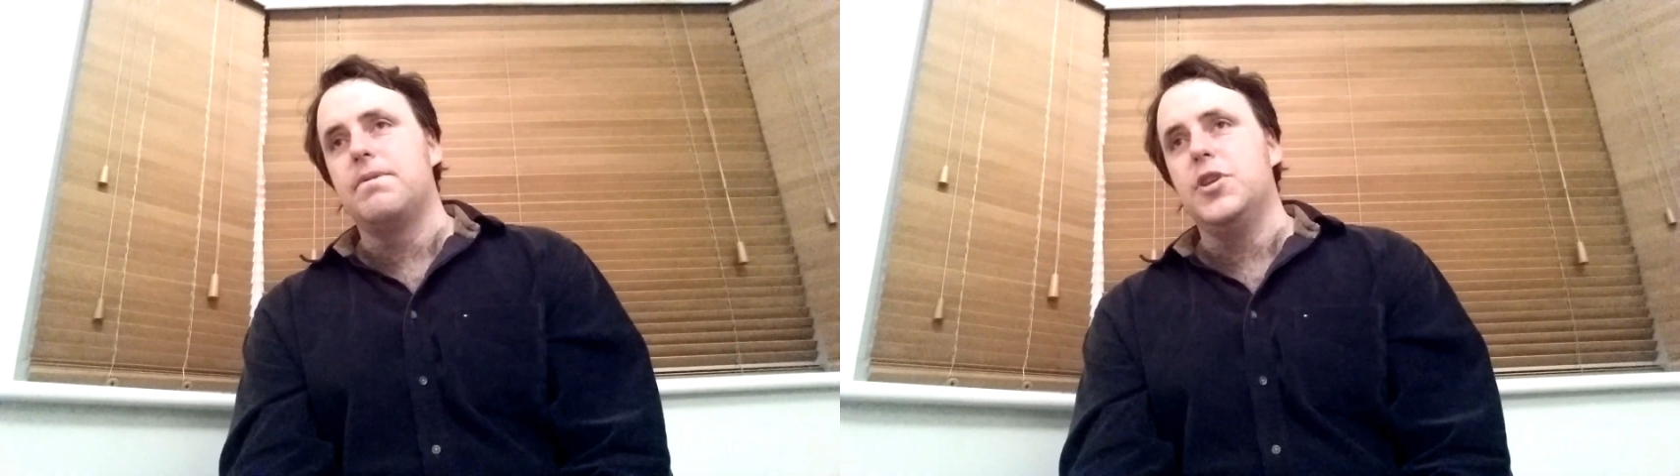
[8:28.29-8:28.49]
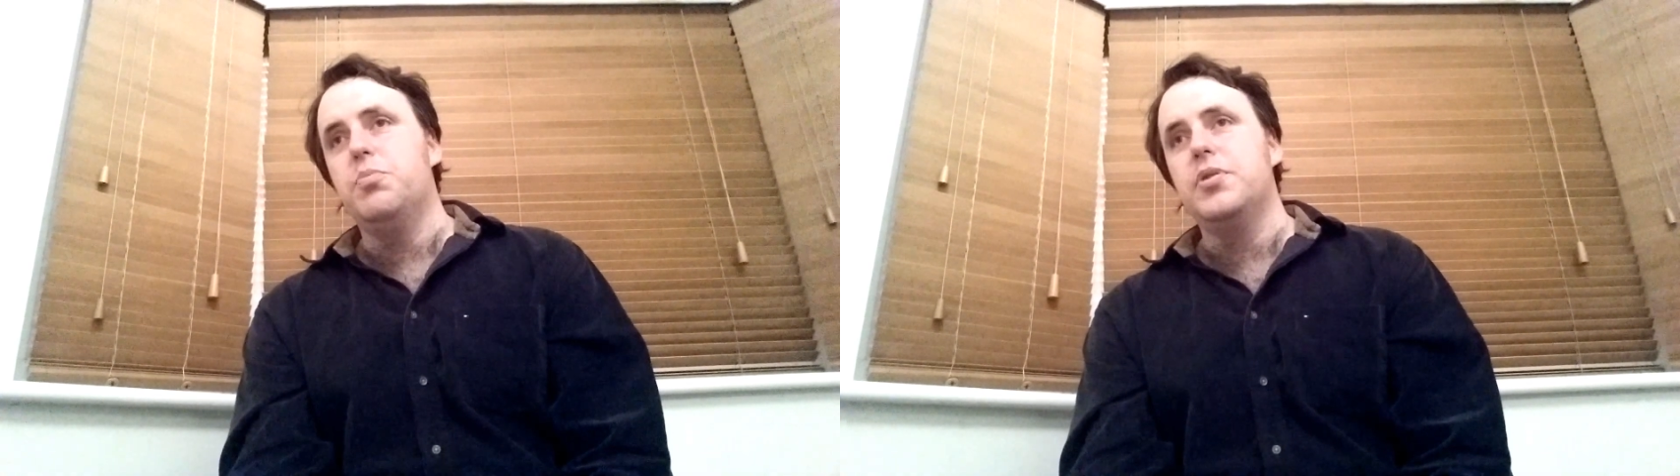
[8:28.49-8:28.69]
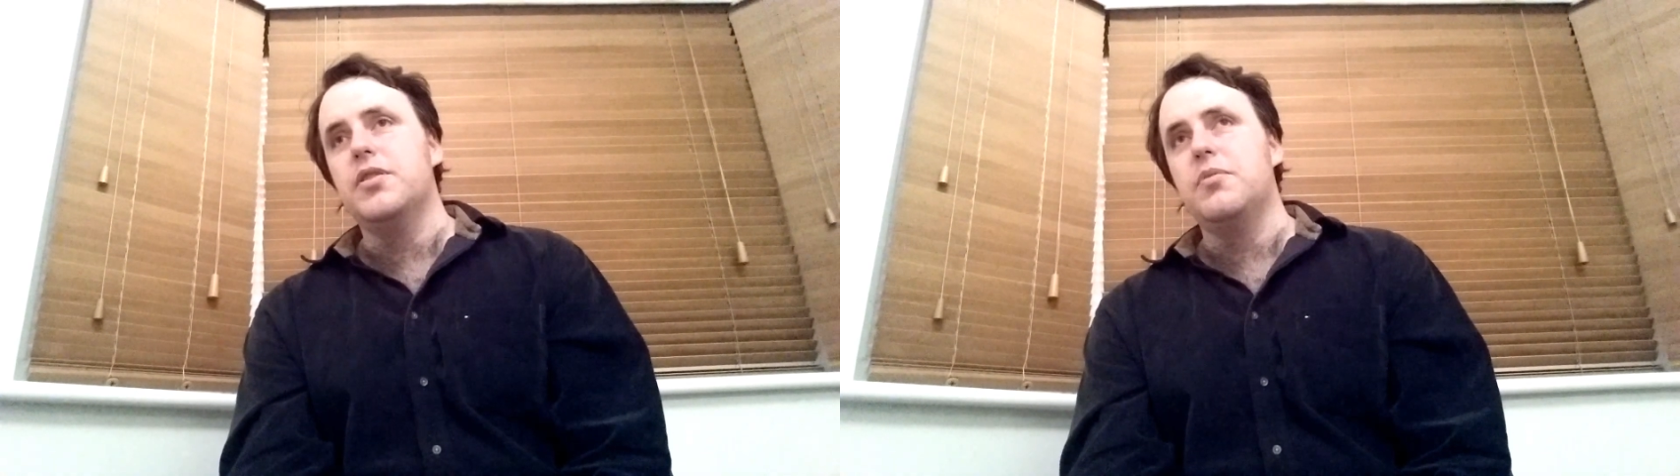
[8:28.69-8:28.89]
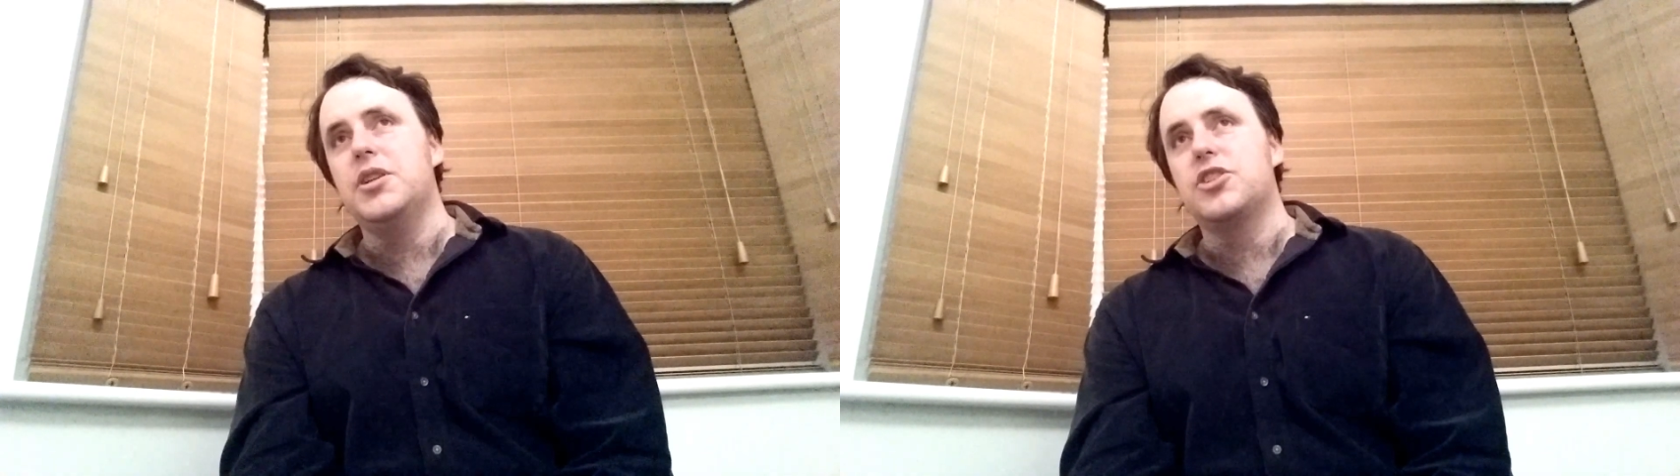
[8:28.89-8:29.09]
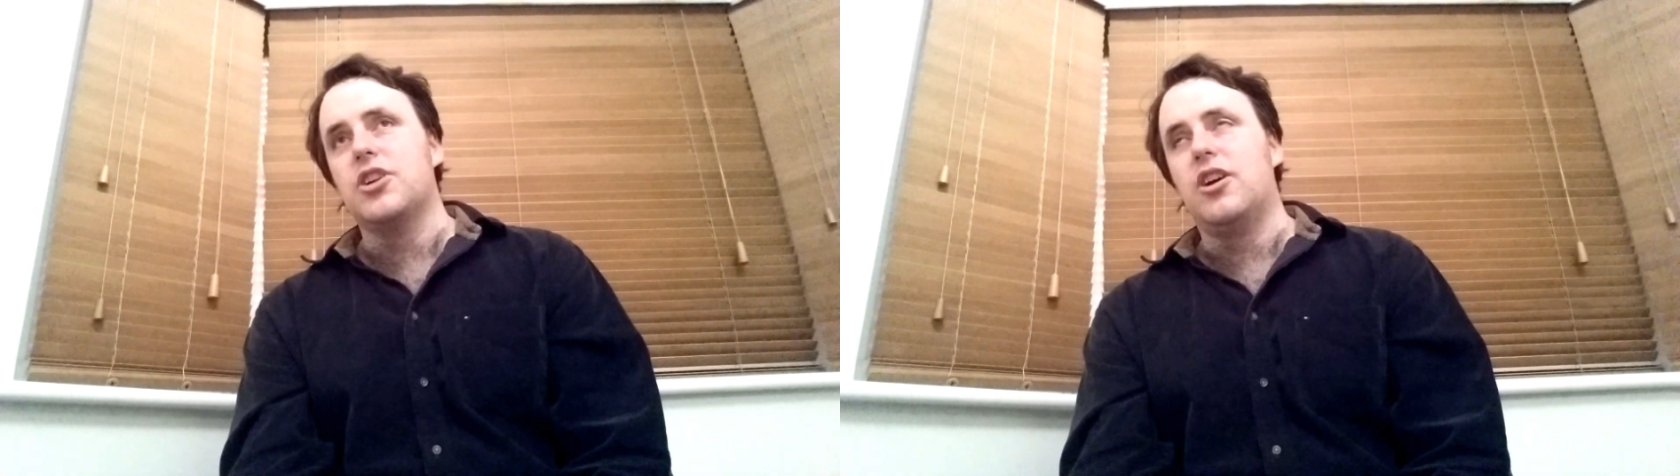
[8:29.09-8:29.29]
You put them
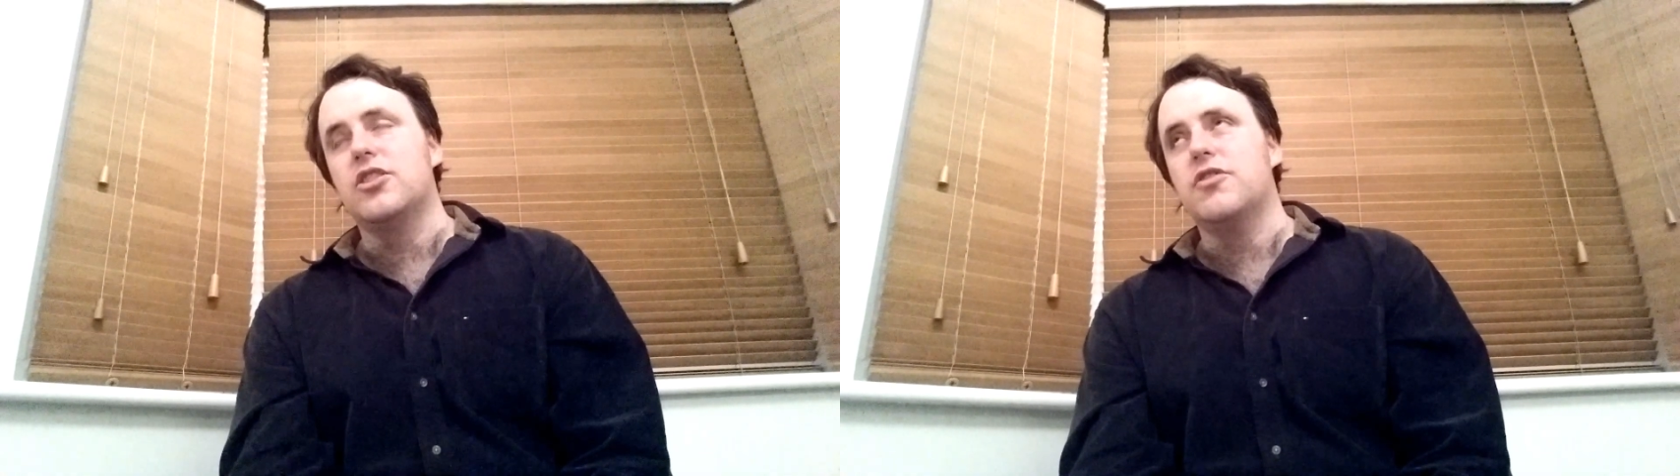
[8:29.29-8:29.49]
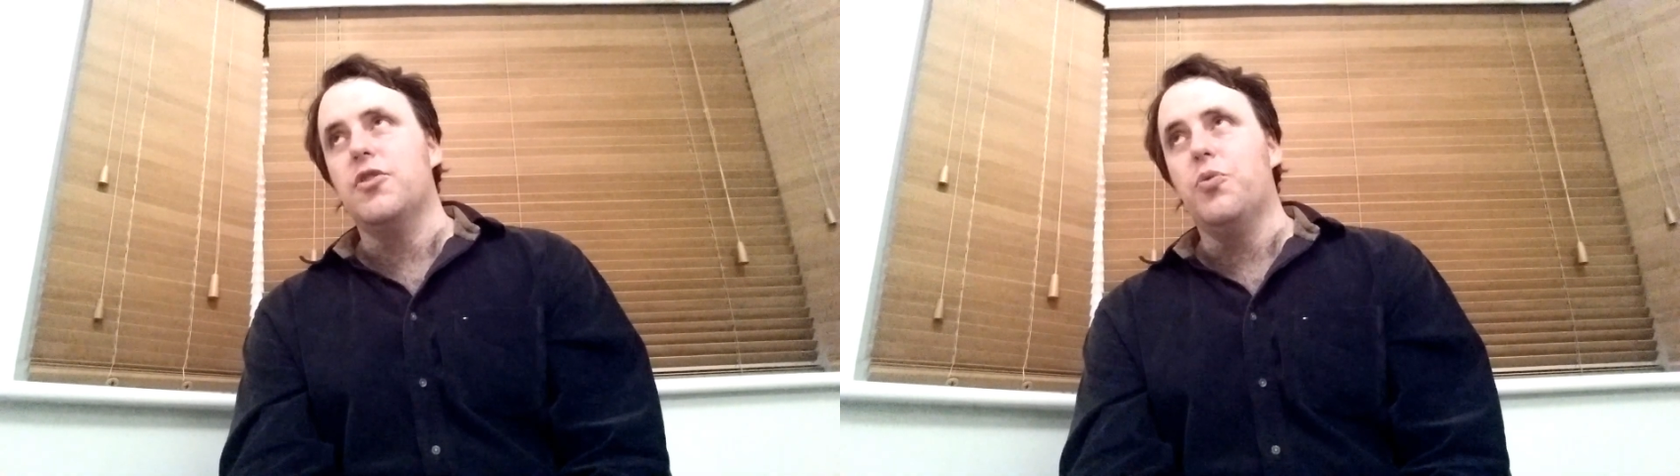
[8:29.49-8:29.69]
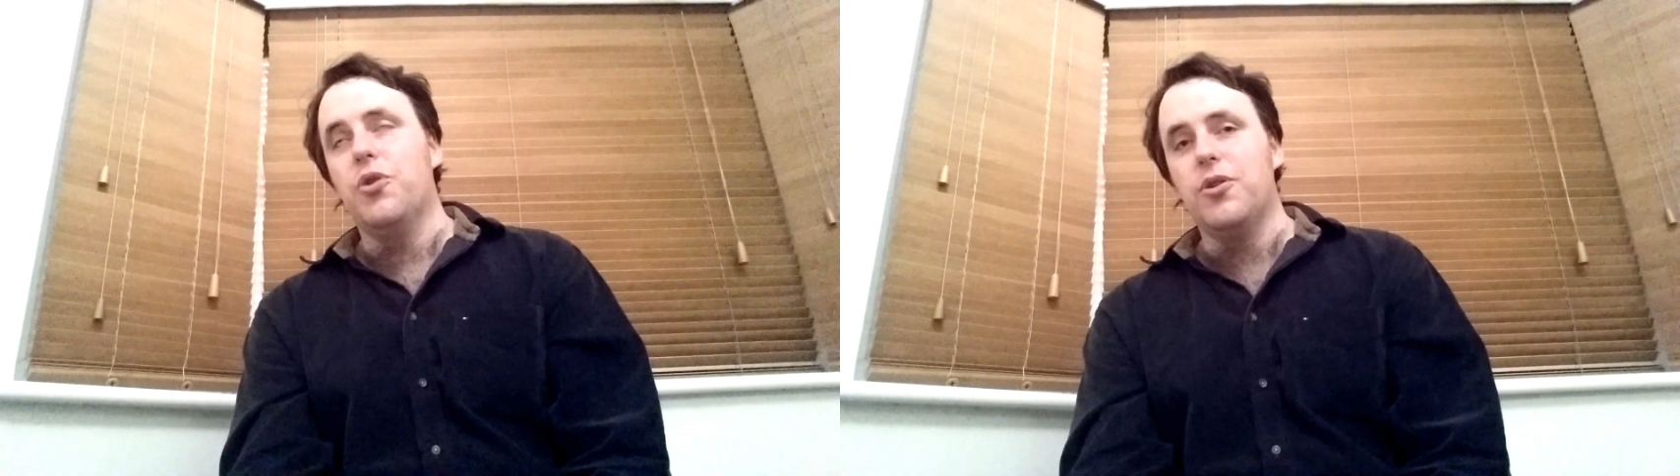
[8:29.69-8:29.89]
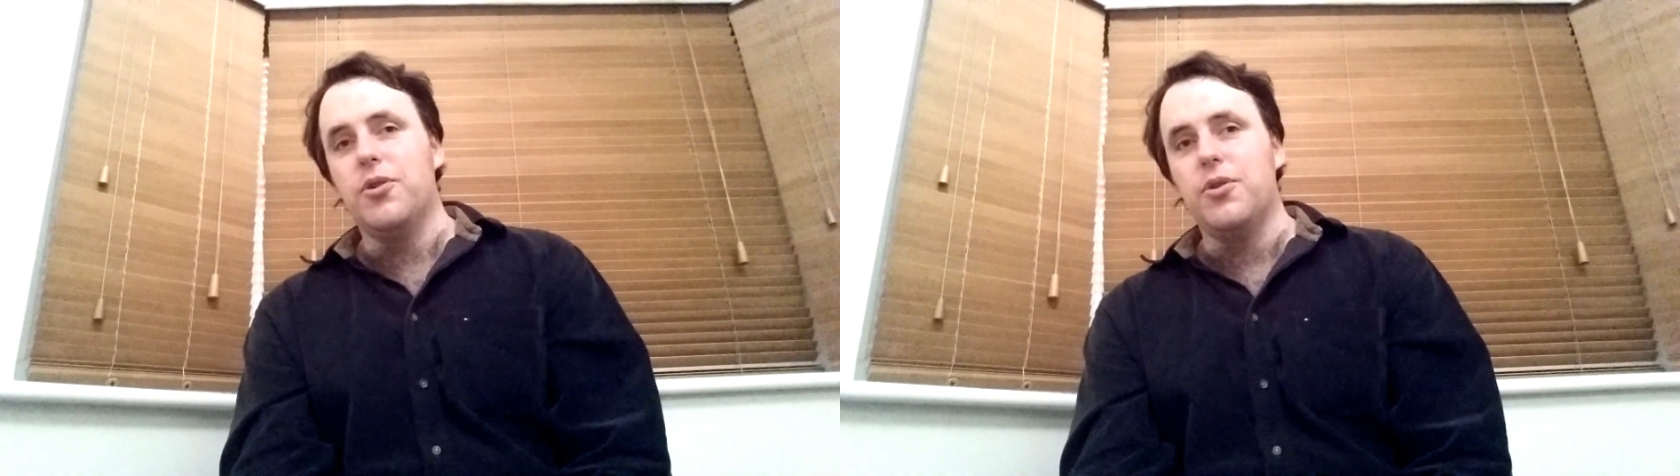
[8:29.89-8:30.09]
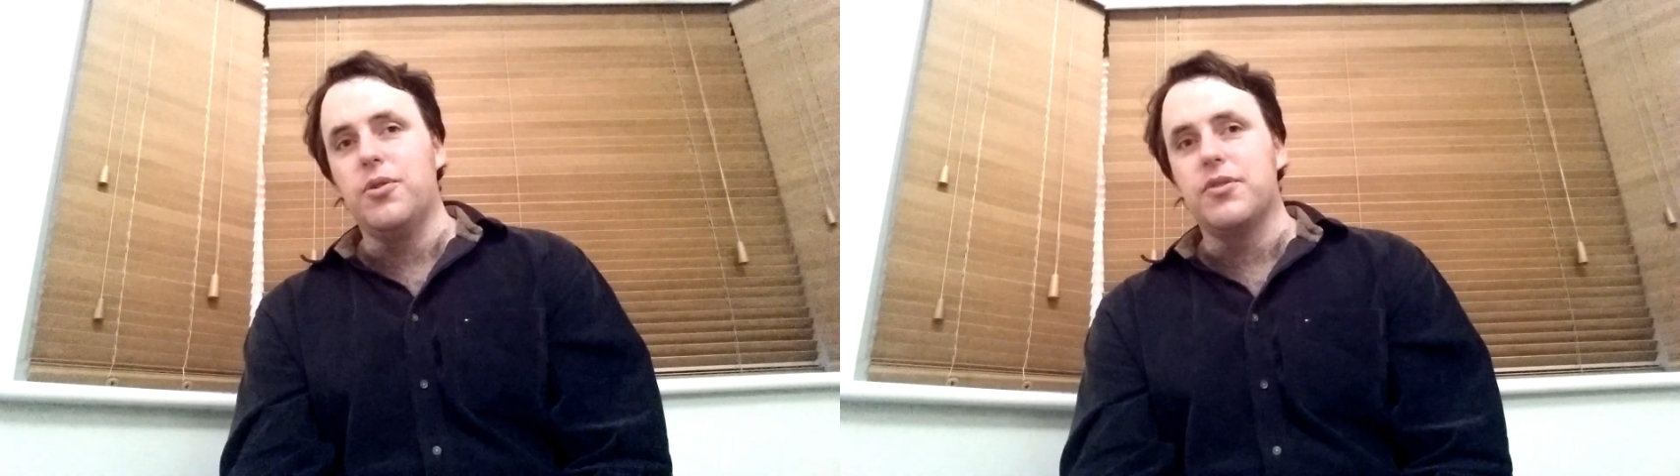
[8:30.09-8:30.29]
in charge of the
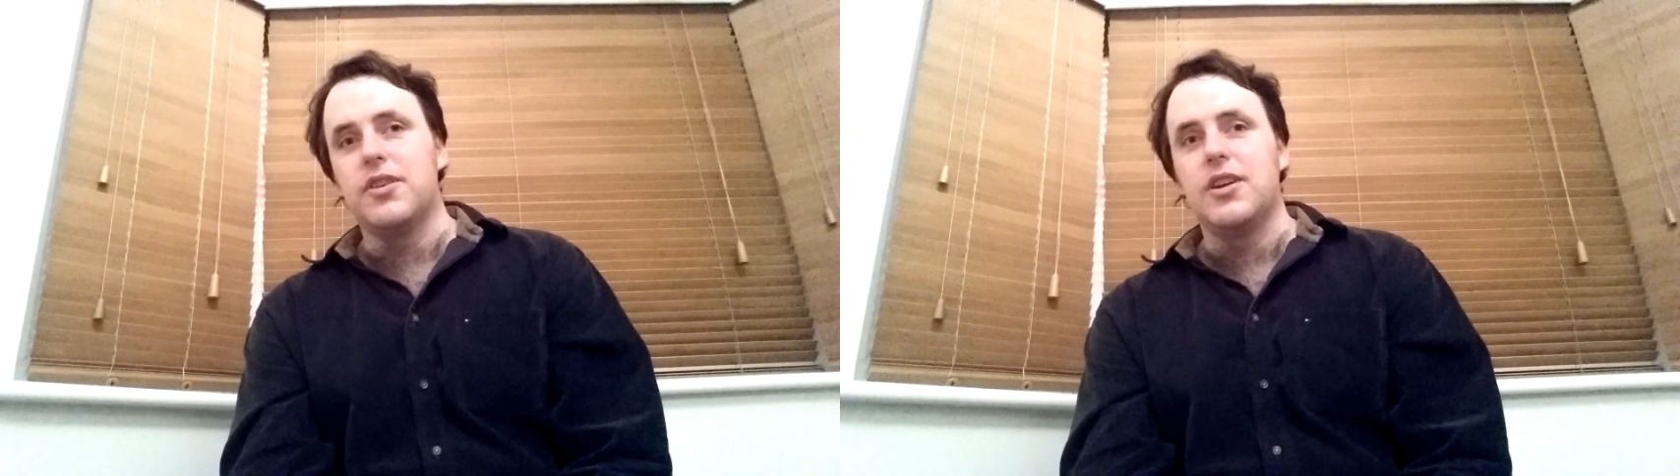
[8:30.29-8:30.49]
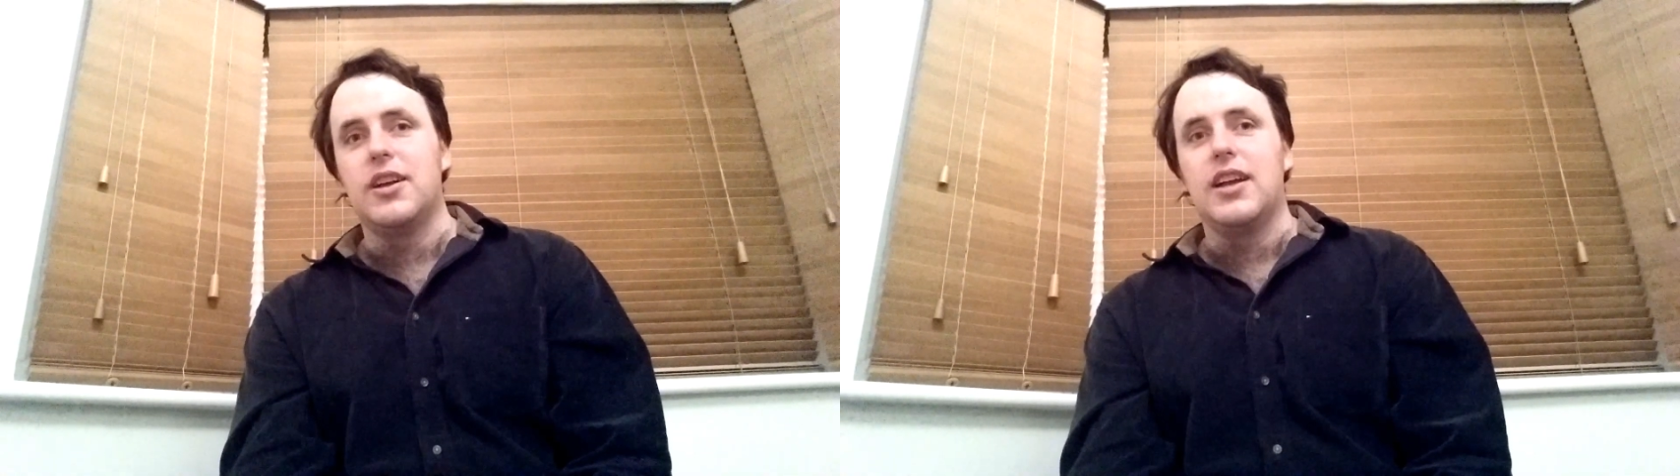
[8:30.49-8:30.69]
world